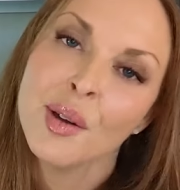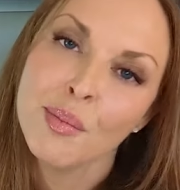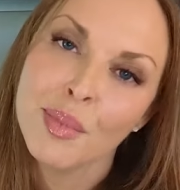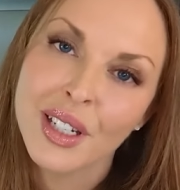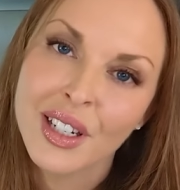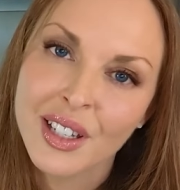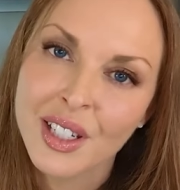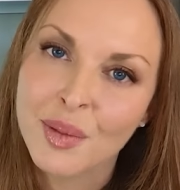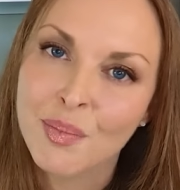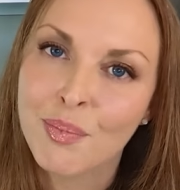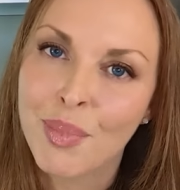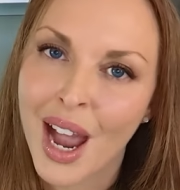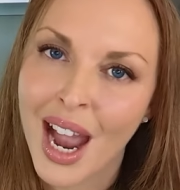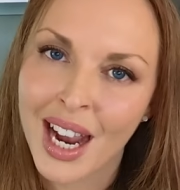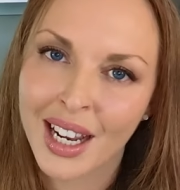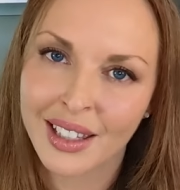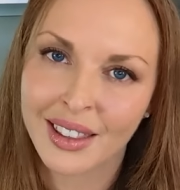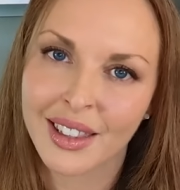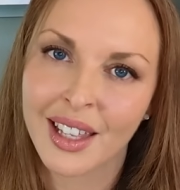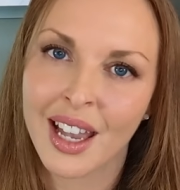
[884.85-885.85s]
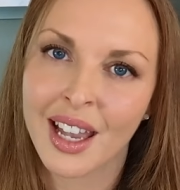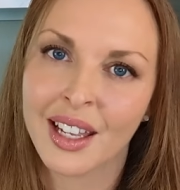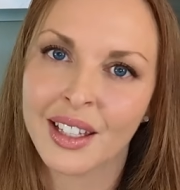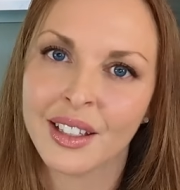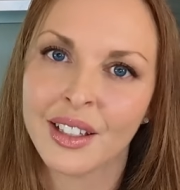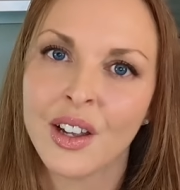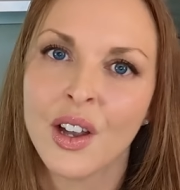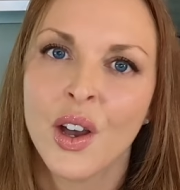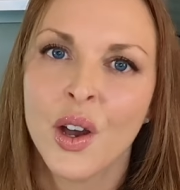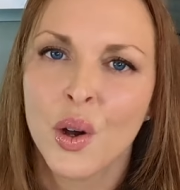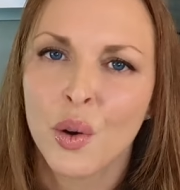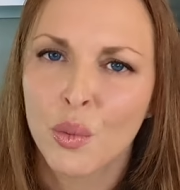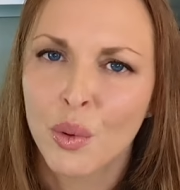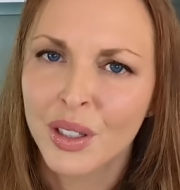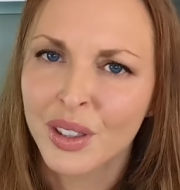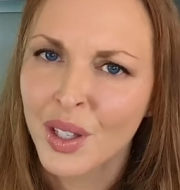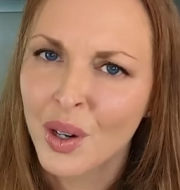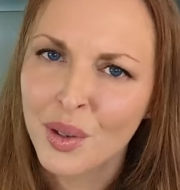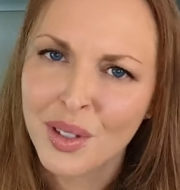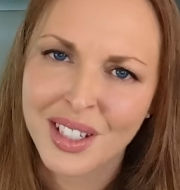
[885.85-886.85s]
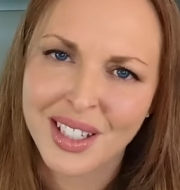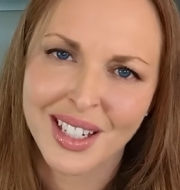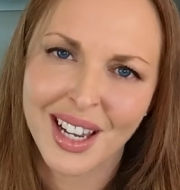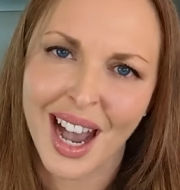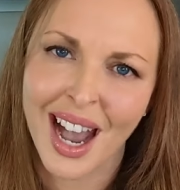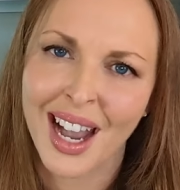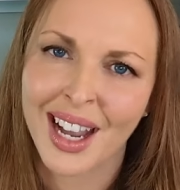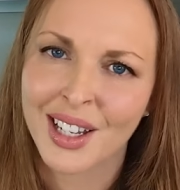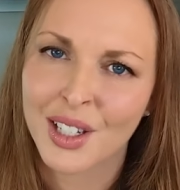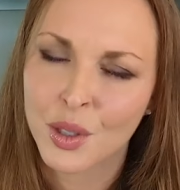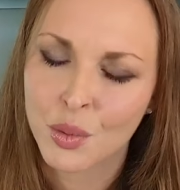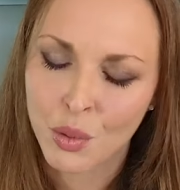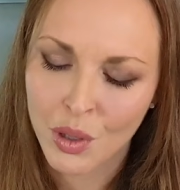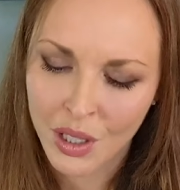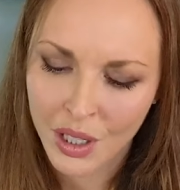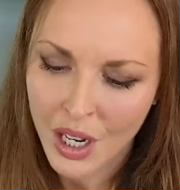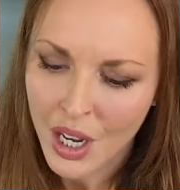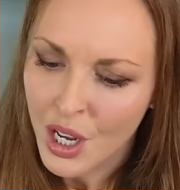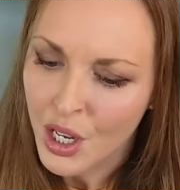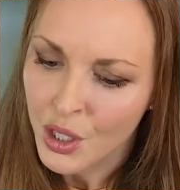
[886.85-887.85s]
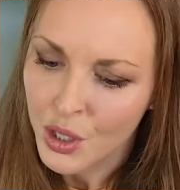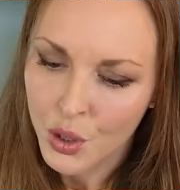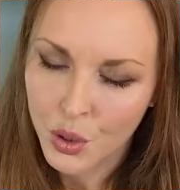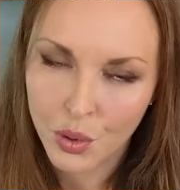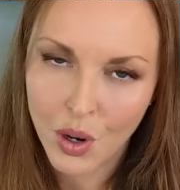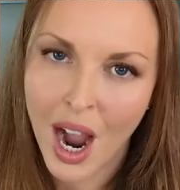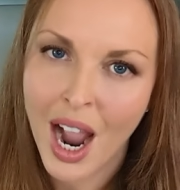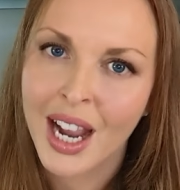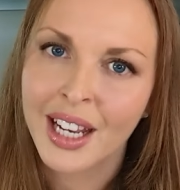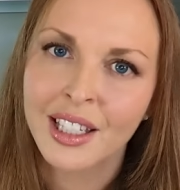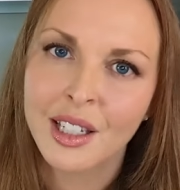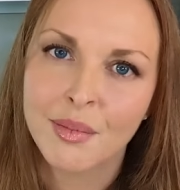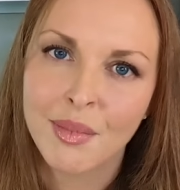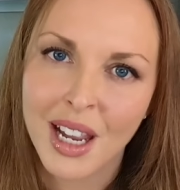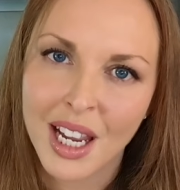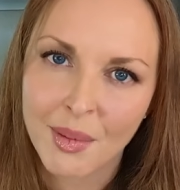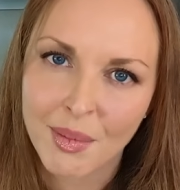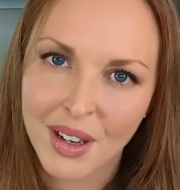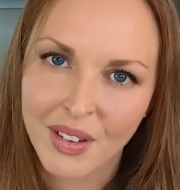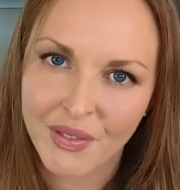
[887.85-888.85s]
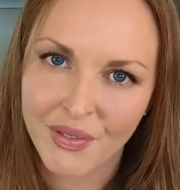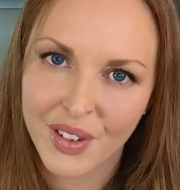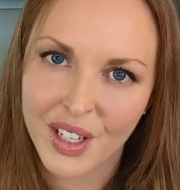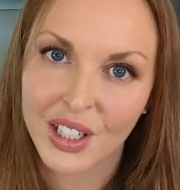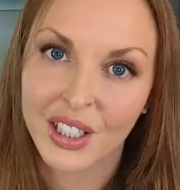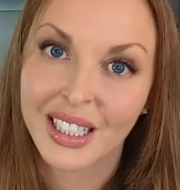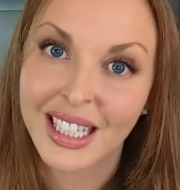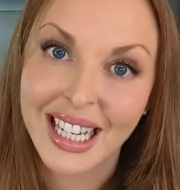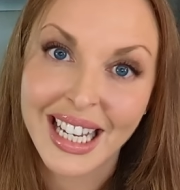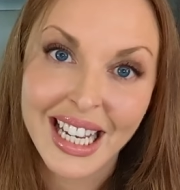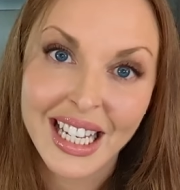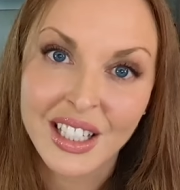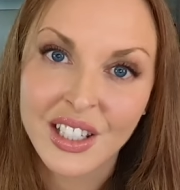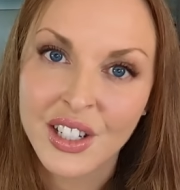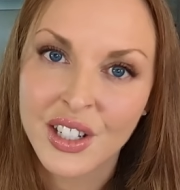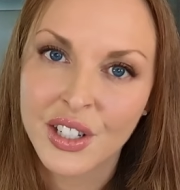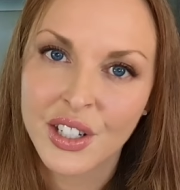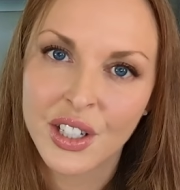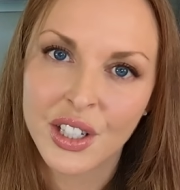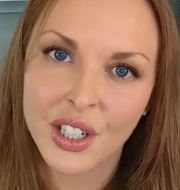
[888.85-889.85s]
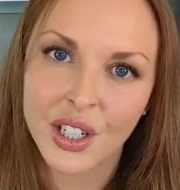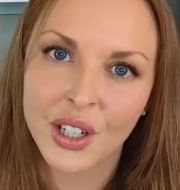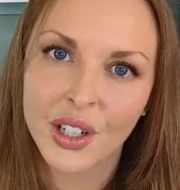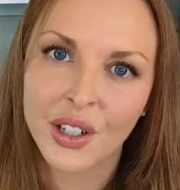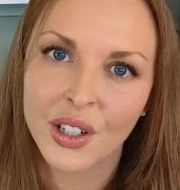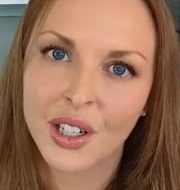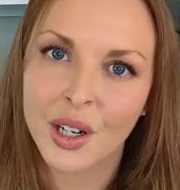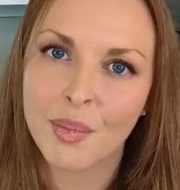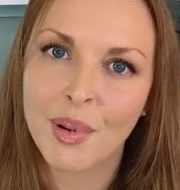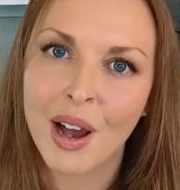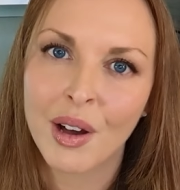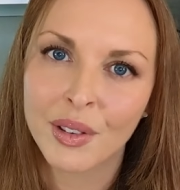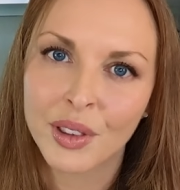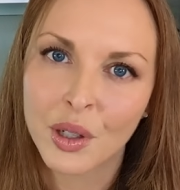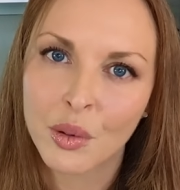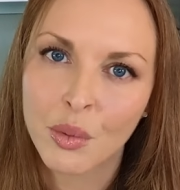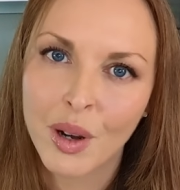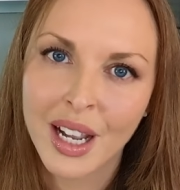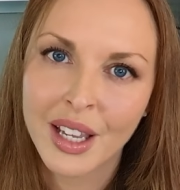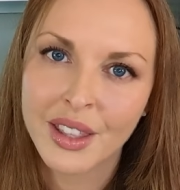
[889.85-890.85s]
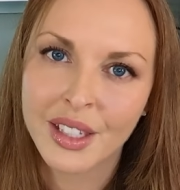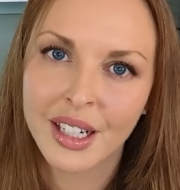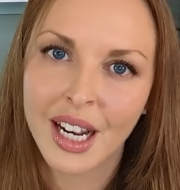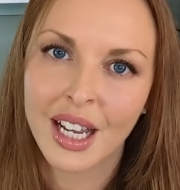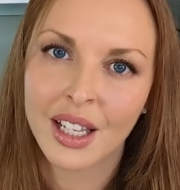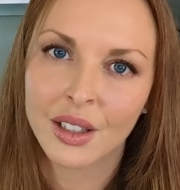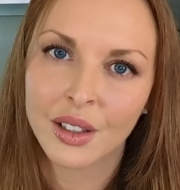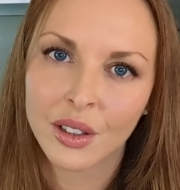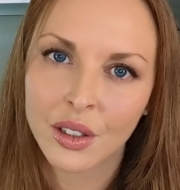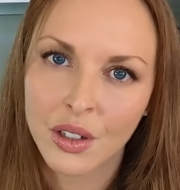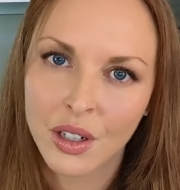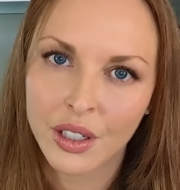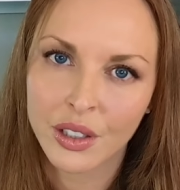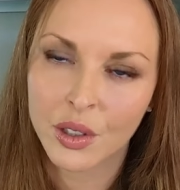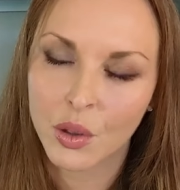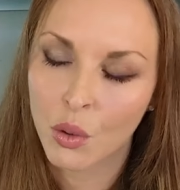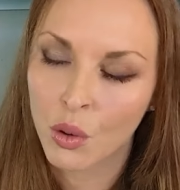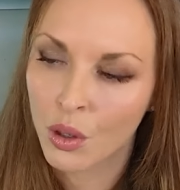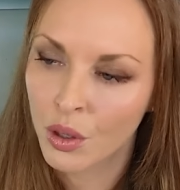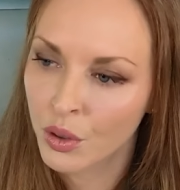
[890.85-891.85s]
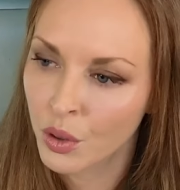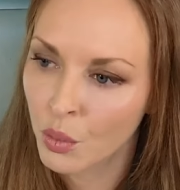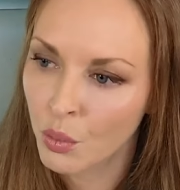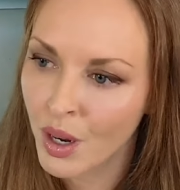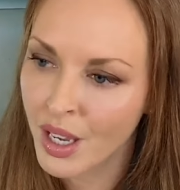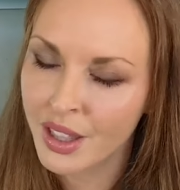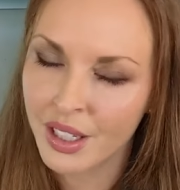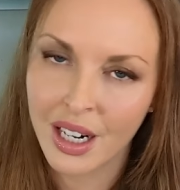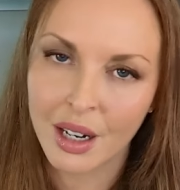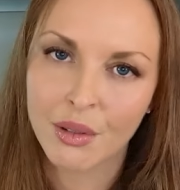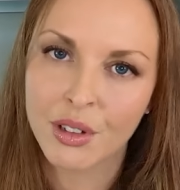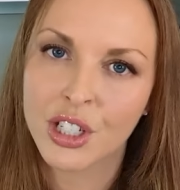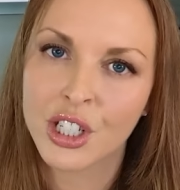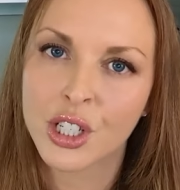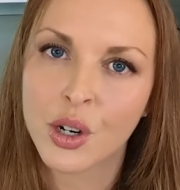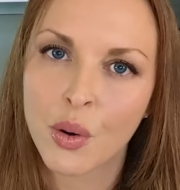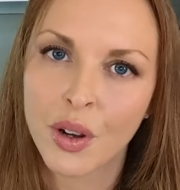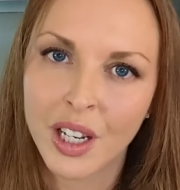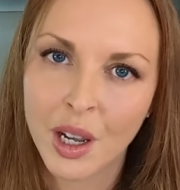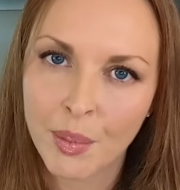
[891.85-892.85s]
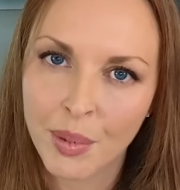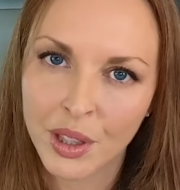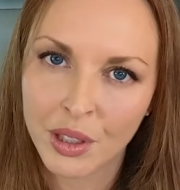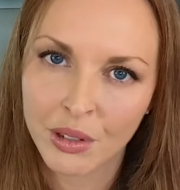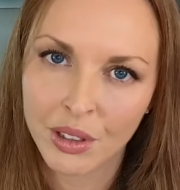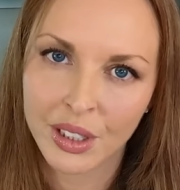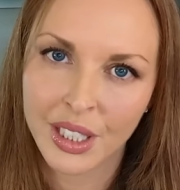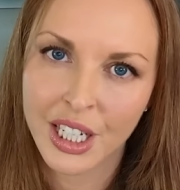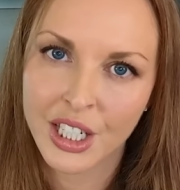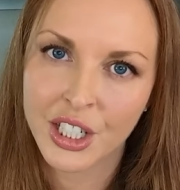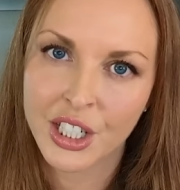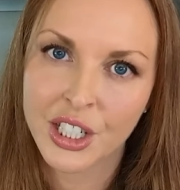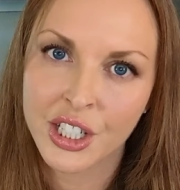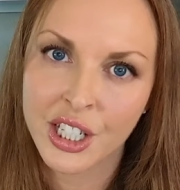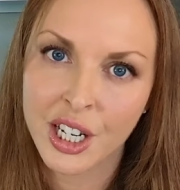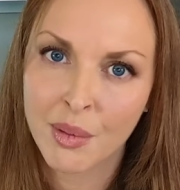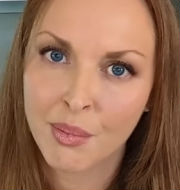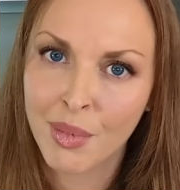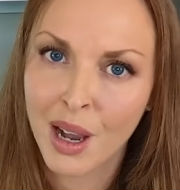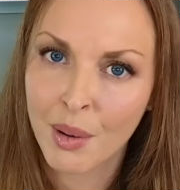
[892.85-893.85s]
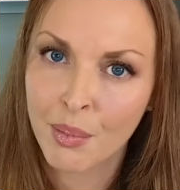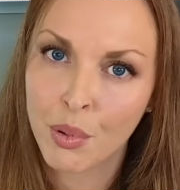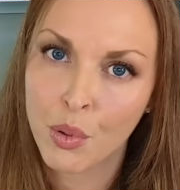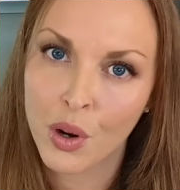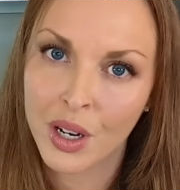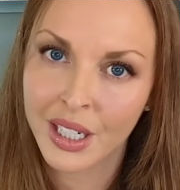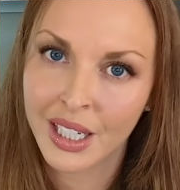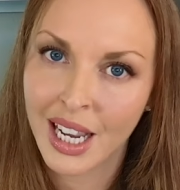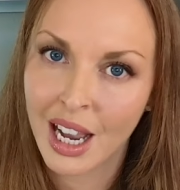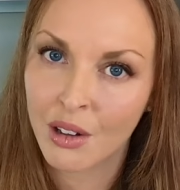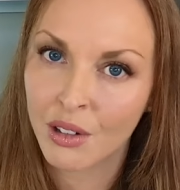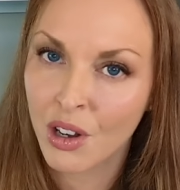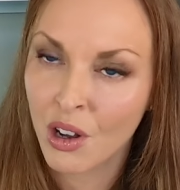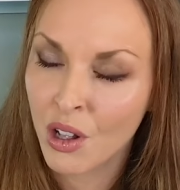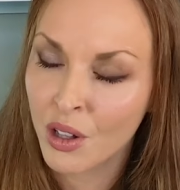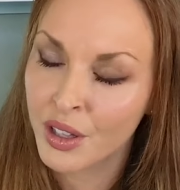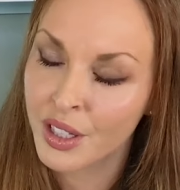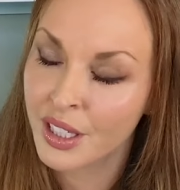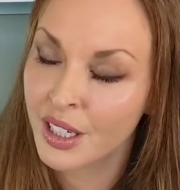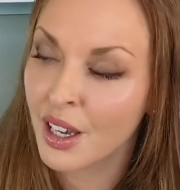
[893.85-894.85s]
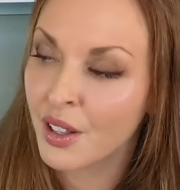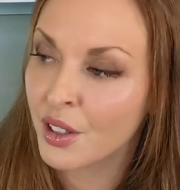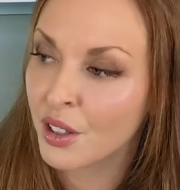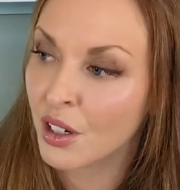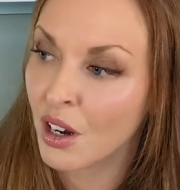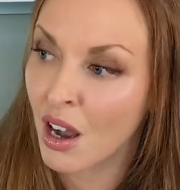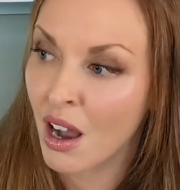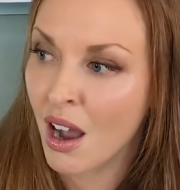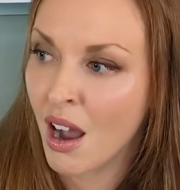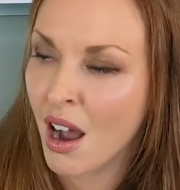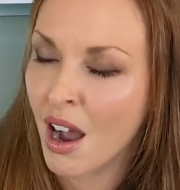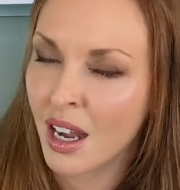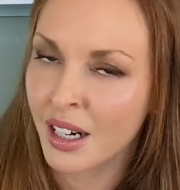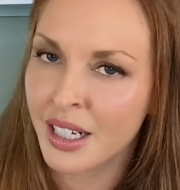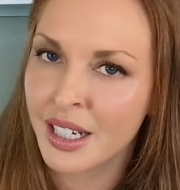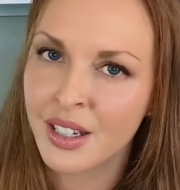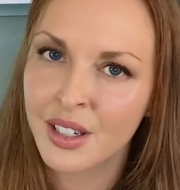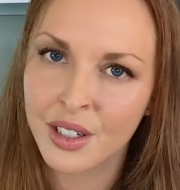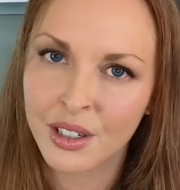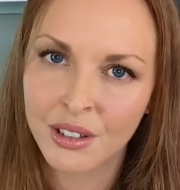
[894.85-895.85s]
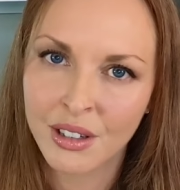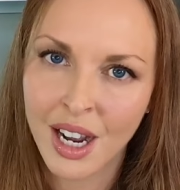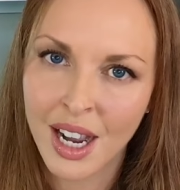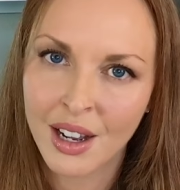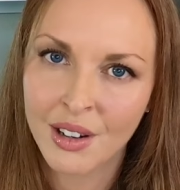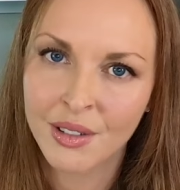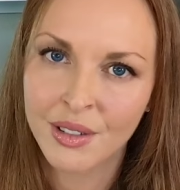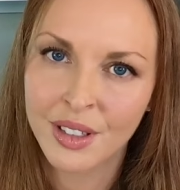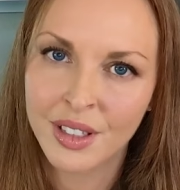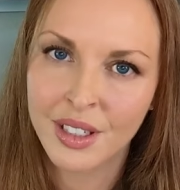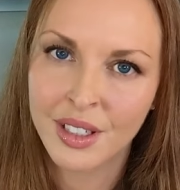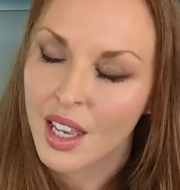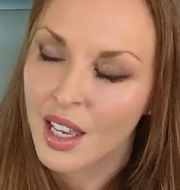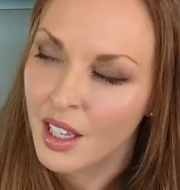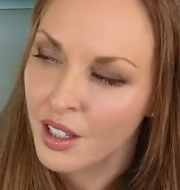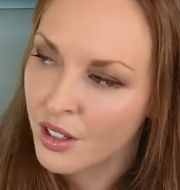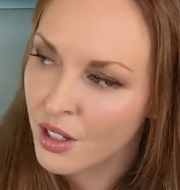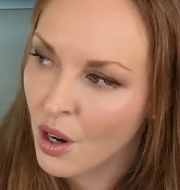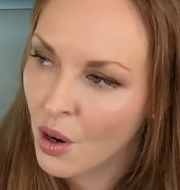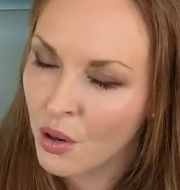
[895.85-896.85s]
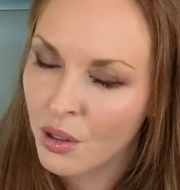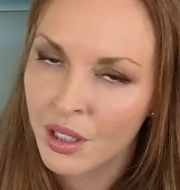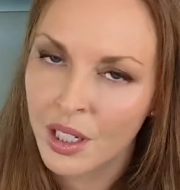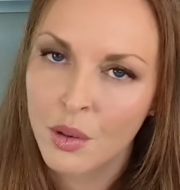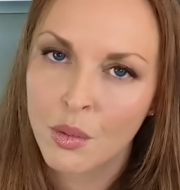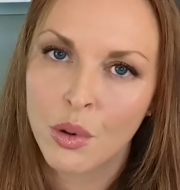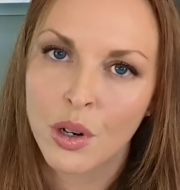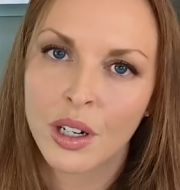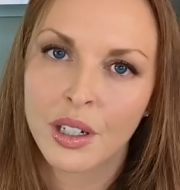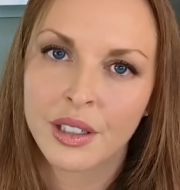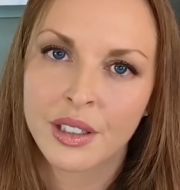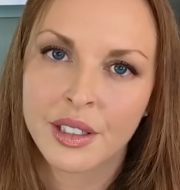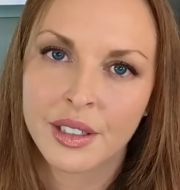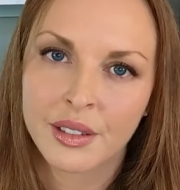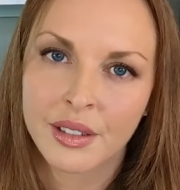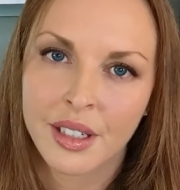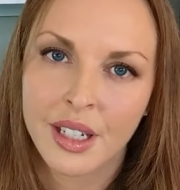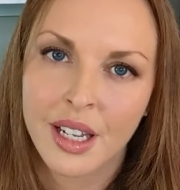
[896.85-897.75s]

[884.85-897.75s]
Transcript: Because back then, when those guys were trying to make me feel insecure about the way that I looked or the way that I was showing up in the relationship by pointing out all the other hotties around, it totally worked.